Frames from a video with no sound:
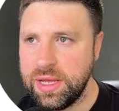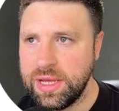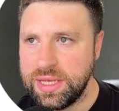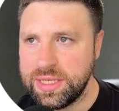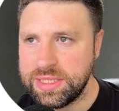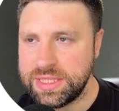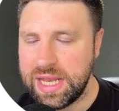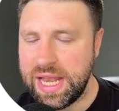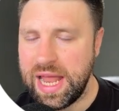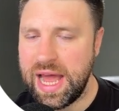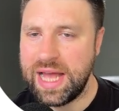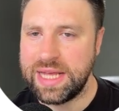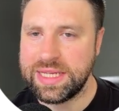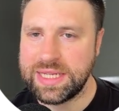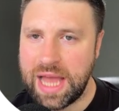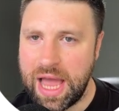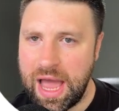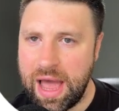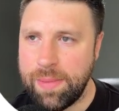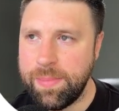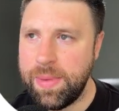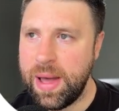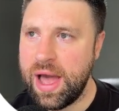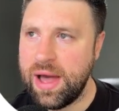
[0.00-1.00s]
So that's
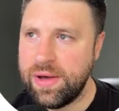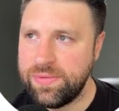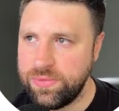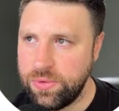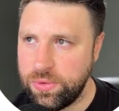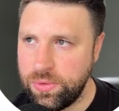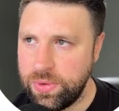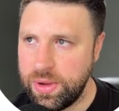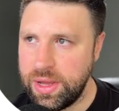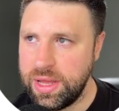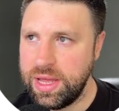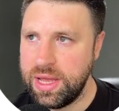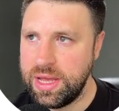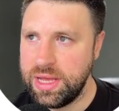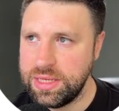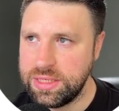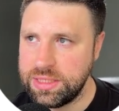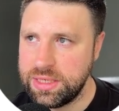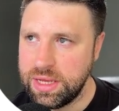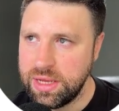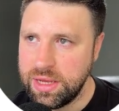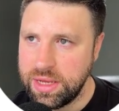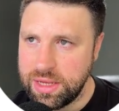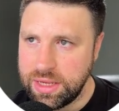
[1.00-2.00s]
how powerful it is.